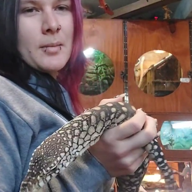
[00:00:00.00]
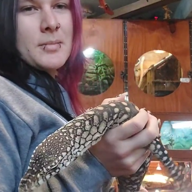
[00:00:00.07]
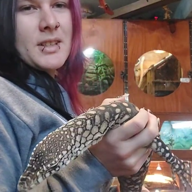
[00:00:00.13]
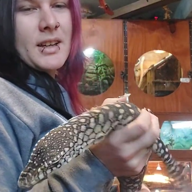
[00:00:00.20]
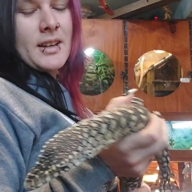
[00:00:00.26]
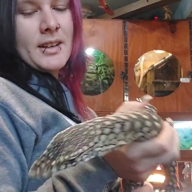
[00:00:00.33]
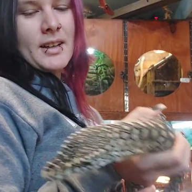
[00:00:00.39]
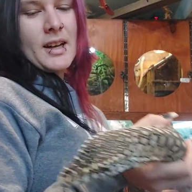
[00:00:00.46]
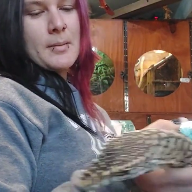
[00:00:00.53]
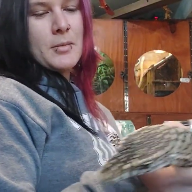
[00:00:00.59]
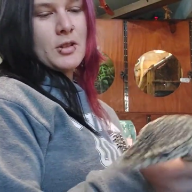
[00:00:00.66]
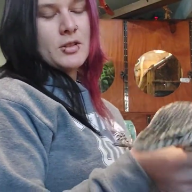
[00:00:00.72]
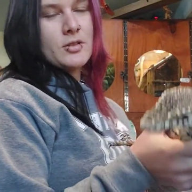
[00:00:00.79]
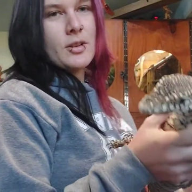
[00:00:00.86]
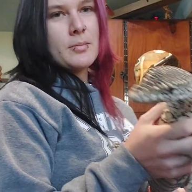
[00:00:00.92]
down at
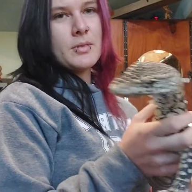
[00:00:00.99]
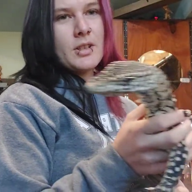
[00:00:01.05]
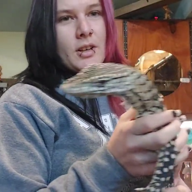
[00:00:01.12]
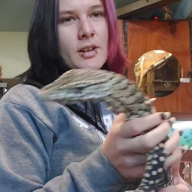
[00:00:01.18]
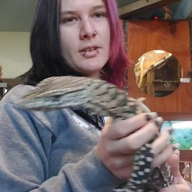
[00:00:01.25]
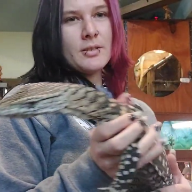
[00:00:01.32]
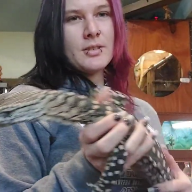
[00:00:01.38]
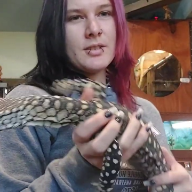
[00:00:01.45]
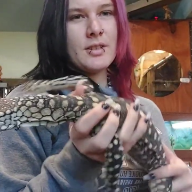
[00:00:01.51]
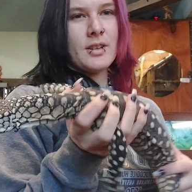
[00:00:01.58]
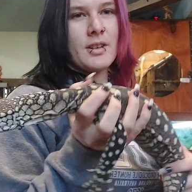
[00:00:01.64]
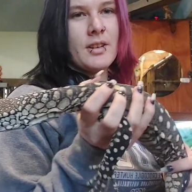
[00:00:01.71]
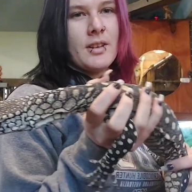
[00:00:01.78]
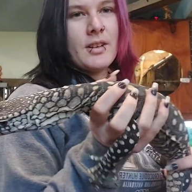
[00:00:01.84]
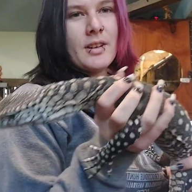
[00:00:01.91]
Camo's Reptiles
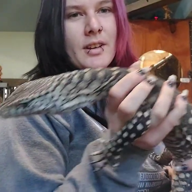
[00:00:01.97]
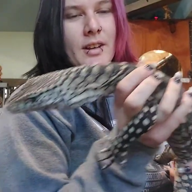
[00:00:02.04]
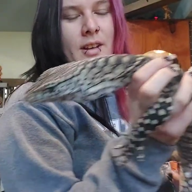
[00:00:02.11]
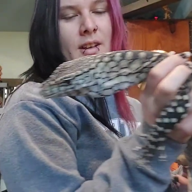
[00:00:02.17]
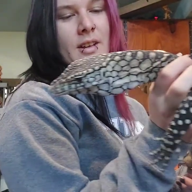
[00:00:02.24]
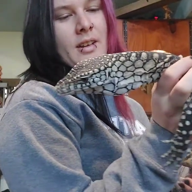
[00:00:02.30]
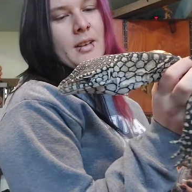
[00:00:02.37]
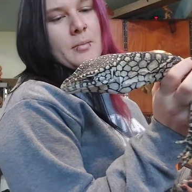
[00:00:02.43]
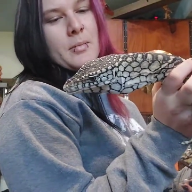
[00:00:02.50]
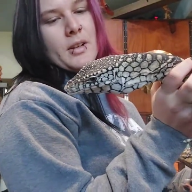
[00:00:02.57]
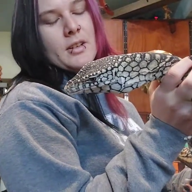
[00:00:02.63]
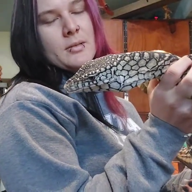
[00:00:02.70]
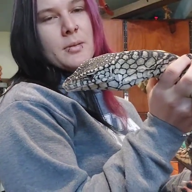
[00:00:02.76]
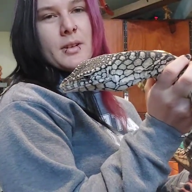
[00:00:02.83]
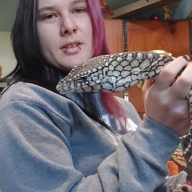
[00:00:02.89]

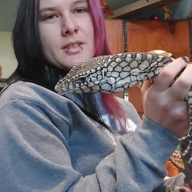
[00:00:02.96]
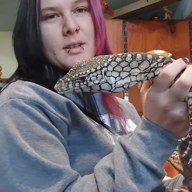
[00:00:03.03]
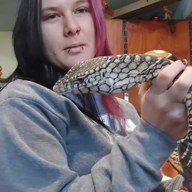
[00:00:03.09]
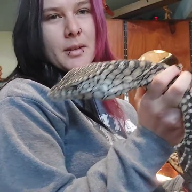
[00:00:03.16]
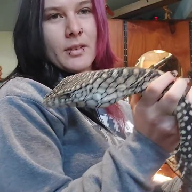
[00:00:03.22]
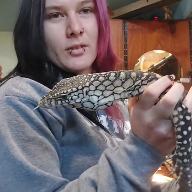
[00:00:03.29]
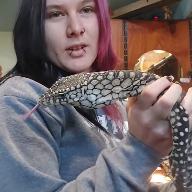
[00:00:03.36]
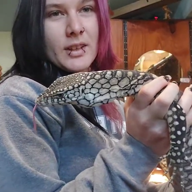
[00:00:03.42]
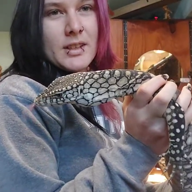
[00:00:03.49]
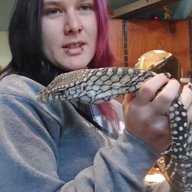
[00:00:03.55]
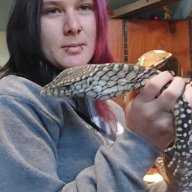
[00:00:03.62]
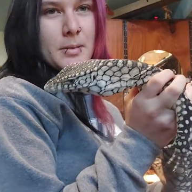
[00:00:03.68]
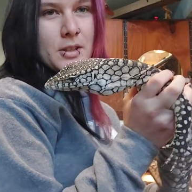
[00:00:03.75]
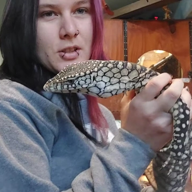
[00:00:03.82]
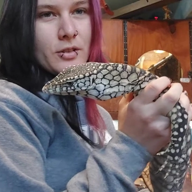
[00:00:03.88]
because we got something really
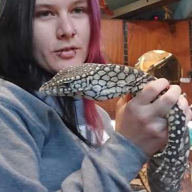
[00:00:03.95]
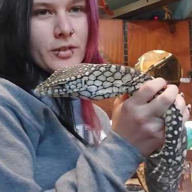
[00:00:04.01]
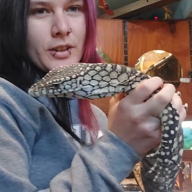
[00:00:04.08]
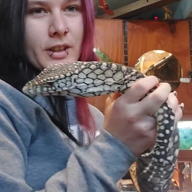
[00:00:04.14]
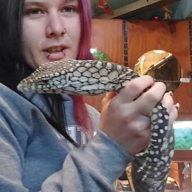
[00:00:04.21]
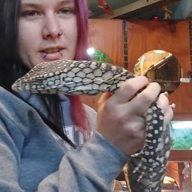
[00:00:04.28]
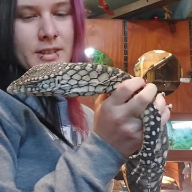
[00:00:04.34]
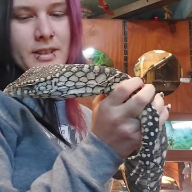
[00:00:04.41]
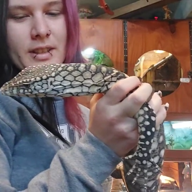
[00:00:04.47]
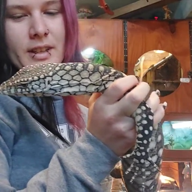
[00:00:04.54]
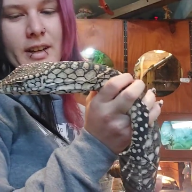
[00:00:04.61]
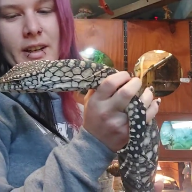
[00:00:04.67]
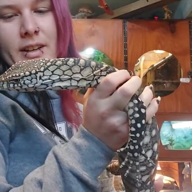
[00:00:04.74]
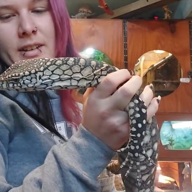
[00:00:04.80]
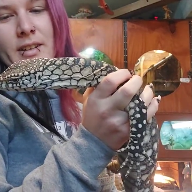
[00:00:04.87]
special for you guys
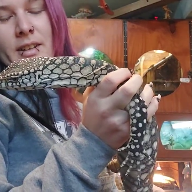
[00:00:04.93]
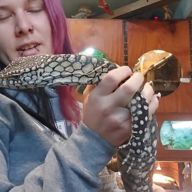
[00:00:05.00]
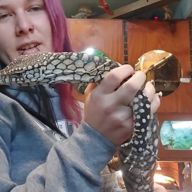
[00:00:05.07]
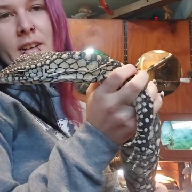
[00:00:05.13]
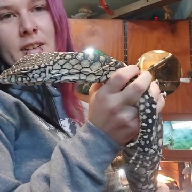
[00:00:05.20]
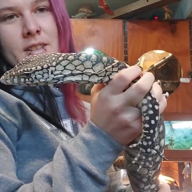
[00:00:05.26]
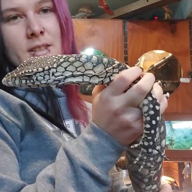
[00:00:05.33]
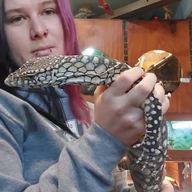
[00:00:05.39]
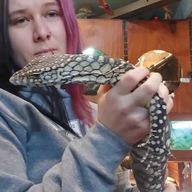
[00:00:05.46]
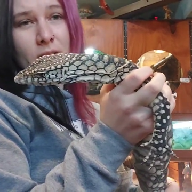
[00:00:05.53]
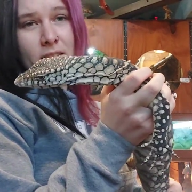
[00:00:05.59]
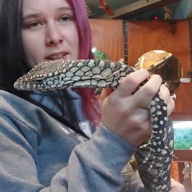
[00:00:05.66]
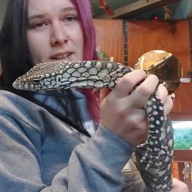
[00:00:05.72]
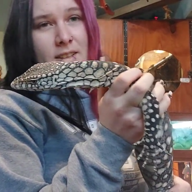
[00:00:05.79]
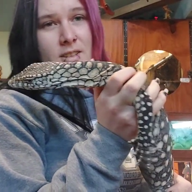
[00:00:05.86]
today. Some
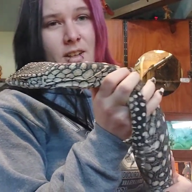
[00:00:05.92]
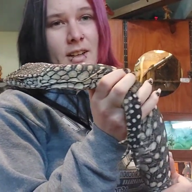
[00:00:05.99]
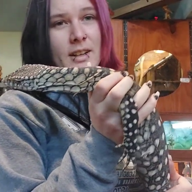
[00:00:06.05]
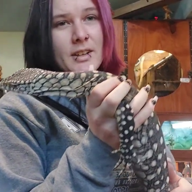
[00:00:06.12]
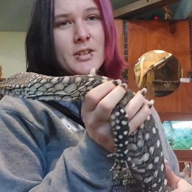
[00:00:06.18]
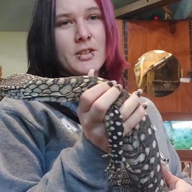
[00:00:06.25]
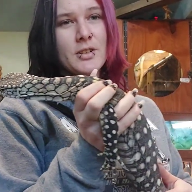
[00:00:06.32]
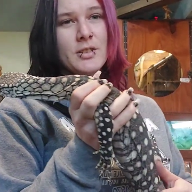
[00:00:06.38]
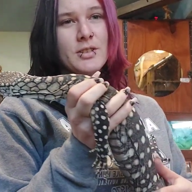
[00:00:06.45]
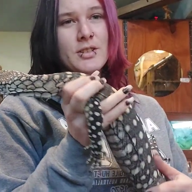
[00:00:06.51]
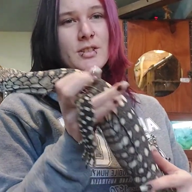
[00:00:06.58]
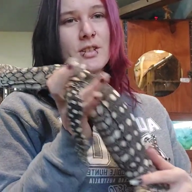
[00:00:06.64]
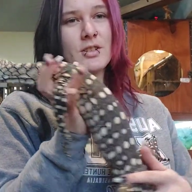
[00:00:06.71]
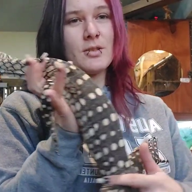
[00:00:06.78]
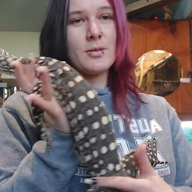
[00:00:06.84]
really exciting
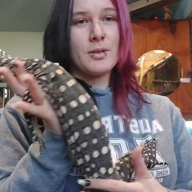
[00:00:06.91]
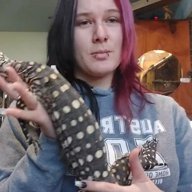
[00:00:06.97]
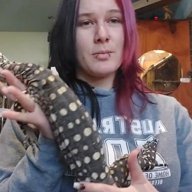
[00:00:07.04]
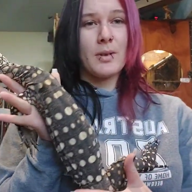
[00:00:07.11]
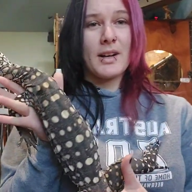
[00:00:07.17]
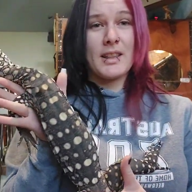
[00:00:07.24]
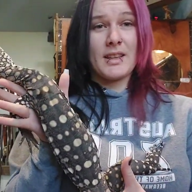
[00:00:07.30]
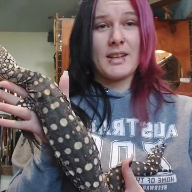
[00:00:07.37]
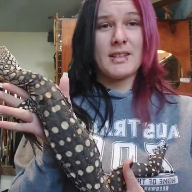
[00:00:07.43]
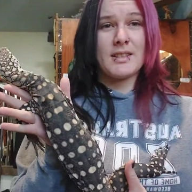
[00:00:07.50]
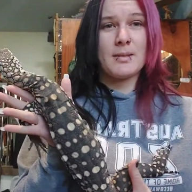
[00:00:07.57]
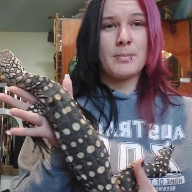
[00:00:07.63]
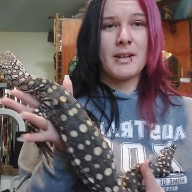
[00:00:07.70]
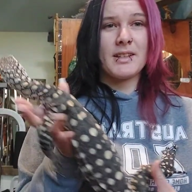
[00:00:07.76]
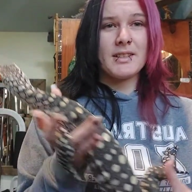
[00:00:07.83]
news to do with one of these
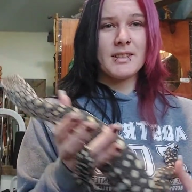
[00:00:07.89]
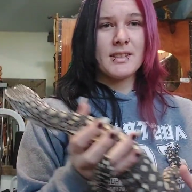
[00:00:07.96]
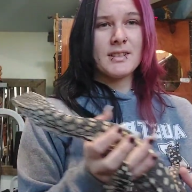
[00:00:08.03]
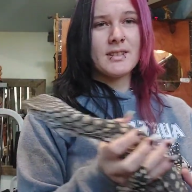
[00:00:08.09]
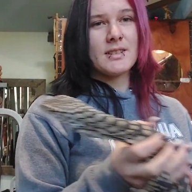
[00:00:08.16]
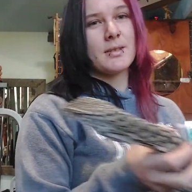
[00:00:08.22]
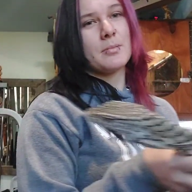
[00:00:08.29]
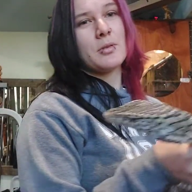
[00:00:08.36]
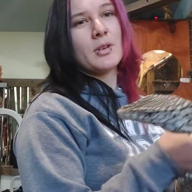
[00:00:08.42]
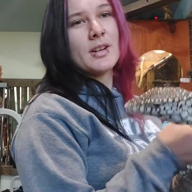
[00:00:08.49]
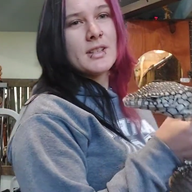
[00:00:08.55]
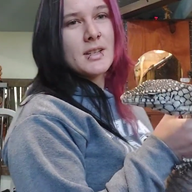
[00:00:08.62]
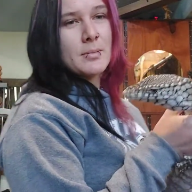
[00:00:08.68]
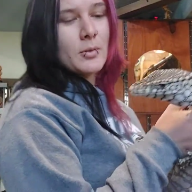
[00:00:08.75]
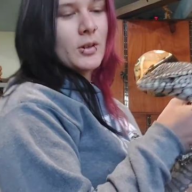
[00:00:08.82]
species, the
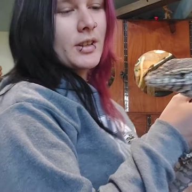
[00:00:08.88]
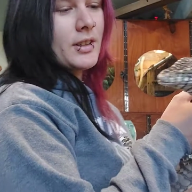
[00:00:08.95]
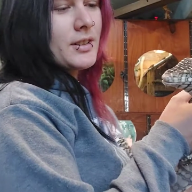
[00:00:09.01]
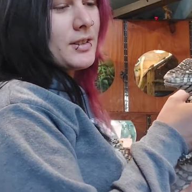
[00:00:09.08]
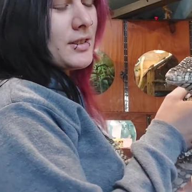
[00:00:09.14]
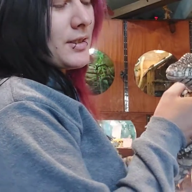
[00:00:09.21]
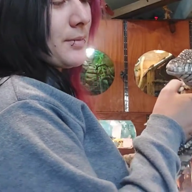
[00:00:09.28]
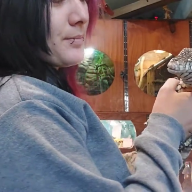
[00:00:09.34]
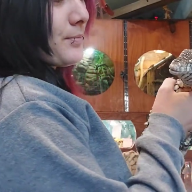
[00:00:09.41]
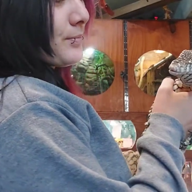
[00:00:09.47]
Perentie monitors.